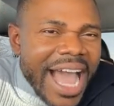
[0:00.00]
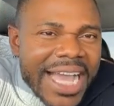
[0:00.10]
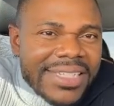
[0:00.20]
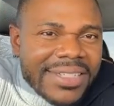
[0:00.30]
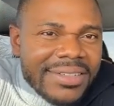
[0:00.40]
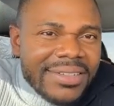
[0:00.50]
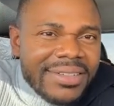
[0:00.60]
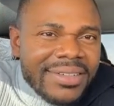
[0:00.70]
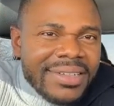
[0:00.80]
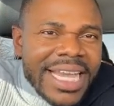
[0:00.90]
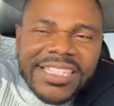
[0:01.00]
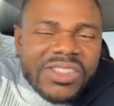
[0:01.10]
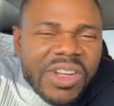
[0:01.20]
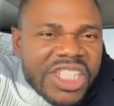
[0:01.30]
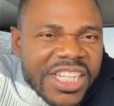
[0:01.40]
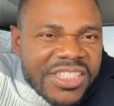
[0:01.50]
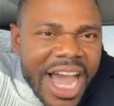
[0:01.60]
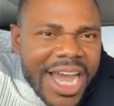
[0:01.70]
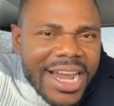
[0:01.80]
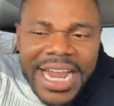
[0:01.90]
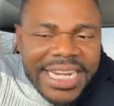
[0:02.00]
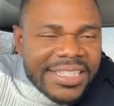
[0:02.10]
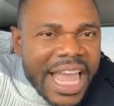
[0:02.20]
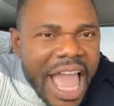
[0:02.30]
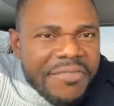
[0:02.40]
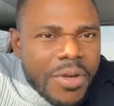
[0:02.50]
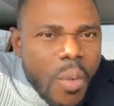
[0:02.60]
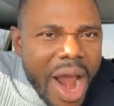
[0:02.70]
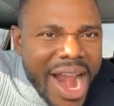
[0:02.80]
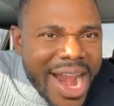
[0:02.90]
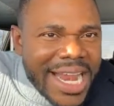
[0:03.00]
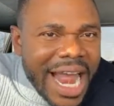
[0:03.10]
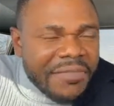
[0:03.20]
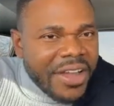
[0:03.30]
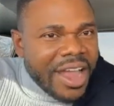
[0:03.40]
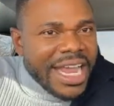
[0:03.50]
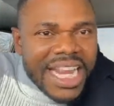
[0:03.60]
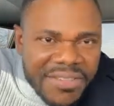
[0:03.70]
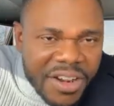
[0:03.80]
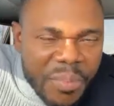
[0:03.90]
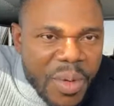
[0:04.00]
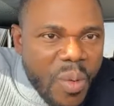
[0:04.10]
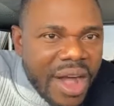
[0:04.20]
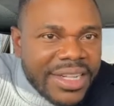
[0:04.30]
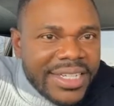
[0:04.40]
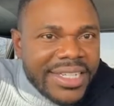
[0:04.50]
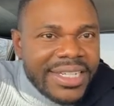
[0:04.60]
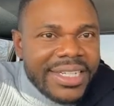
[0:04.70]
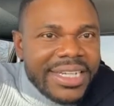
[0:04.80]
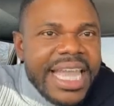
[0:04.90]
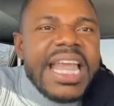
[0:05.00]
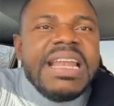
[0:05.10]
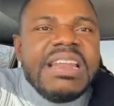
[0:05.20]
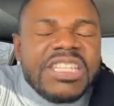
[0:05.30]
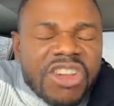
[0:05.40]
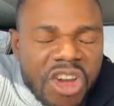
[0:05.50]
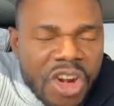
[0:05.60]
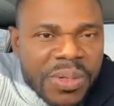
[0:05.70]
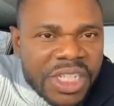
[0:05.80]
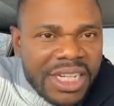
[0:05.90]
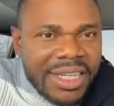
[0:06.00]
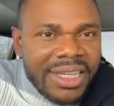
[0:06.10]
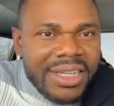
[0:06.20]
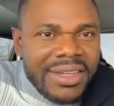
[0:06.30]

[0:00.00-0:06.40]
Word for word: Guys, it's not just Ghana. It is everywhere in Africa, in the developing world elite corruption.